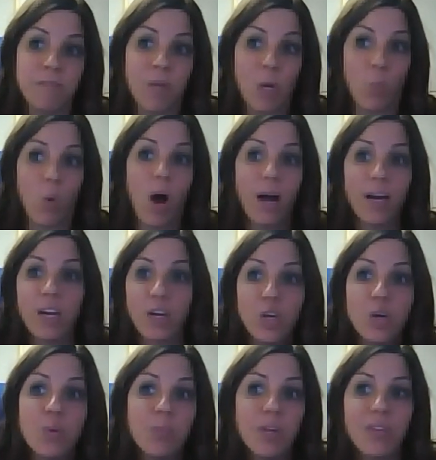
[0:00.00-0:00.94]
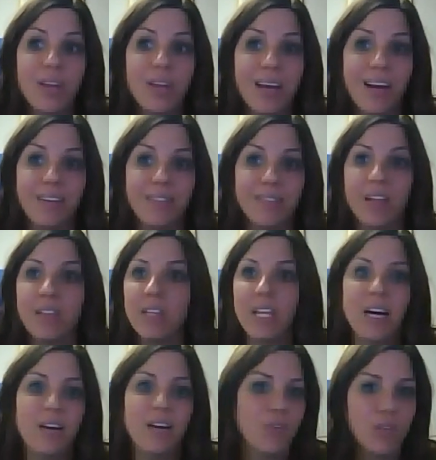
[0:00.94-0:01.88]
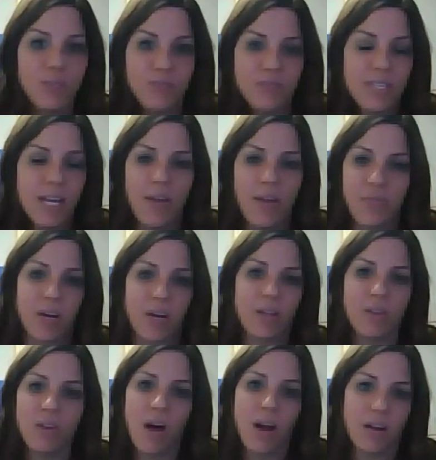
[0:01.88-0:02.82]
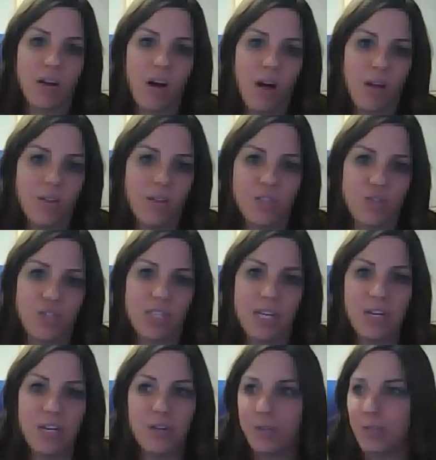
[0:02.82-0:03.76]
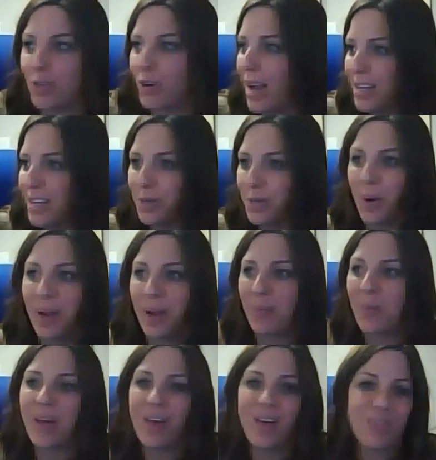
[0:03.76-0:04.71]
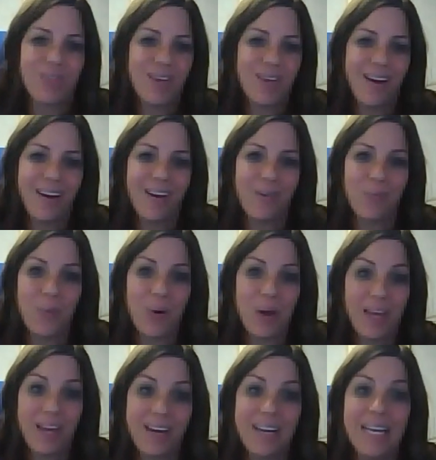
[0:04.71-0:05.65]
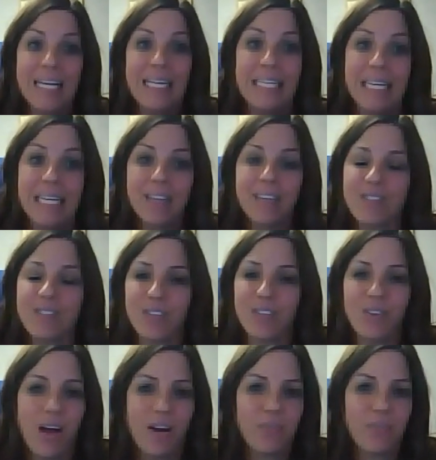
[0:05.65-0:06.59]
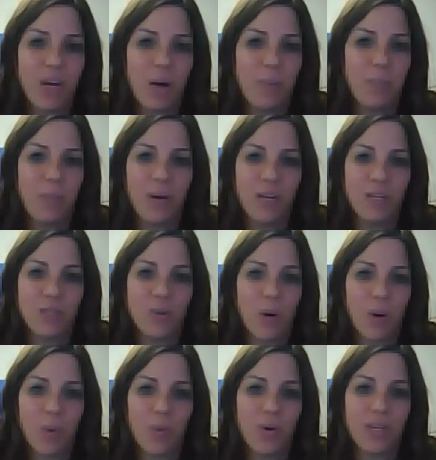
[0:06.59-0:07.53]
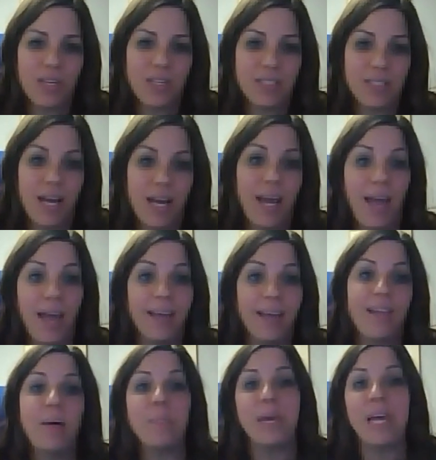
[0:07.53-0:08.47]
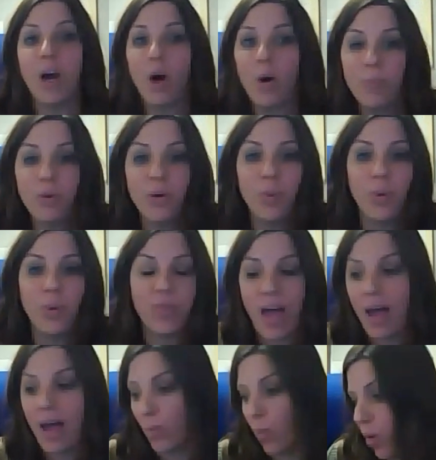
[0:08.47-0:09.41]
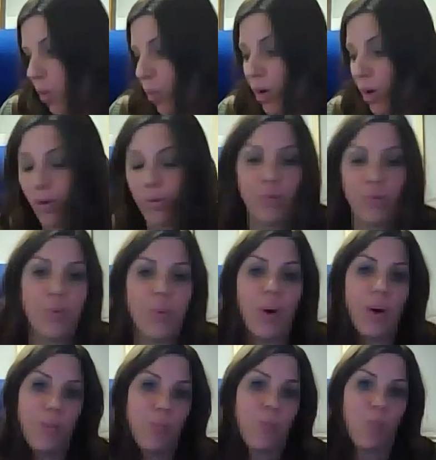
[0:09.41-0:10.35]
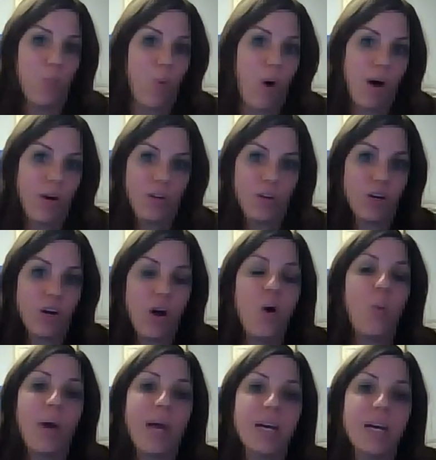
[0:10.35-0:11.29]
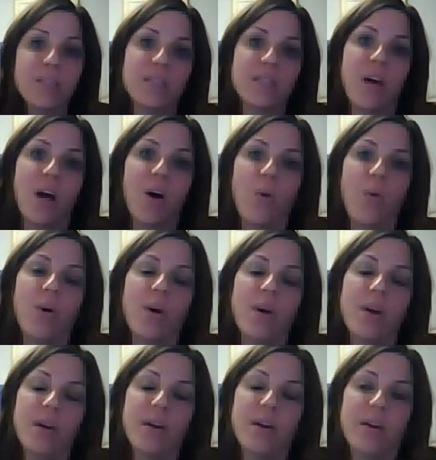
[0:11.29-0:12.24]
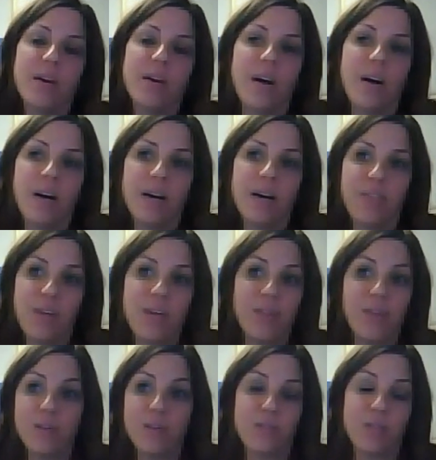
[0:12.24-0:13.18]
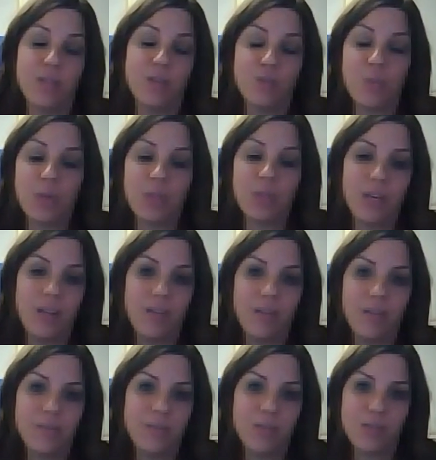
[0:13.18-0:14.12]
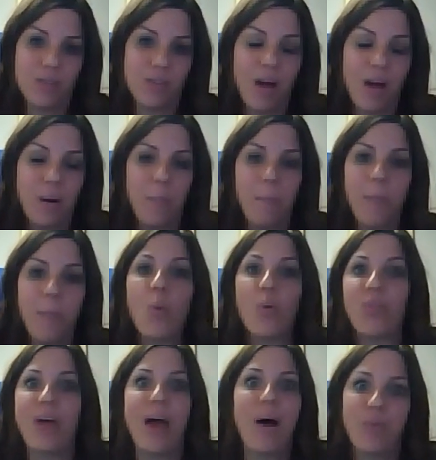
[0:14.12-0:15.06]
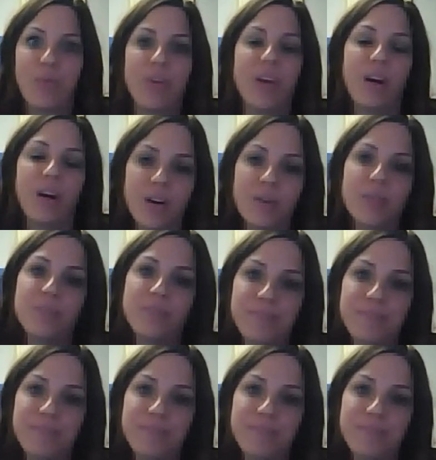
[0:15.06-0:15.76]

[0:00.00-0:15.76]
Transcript: Why accumulate the level of debt that a lot of college seniors graduate with when there's a lot of companies who are willing to say, hey, let me help you with that and we'll work through it while you're going. So I think there's a lot of both out there.